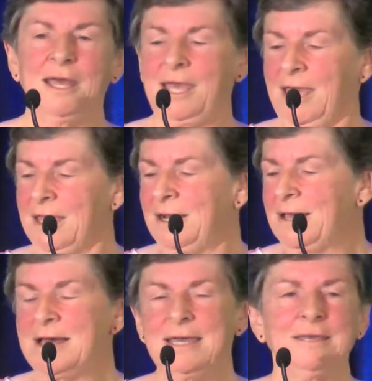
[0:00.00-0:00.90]
And
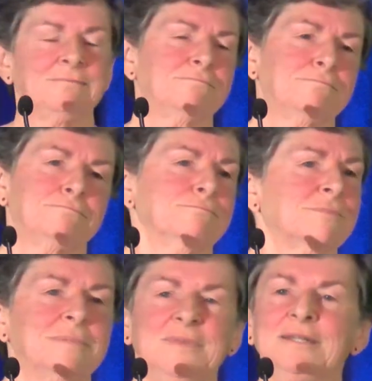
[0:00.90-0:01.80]
I
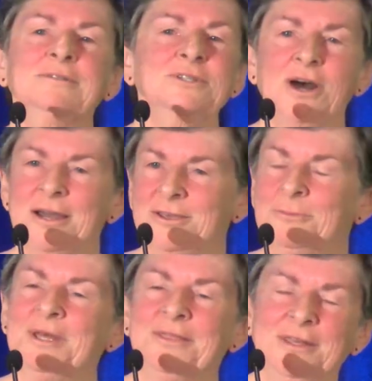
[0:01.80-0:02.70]
didn't document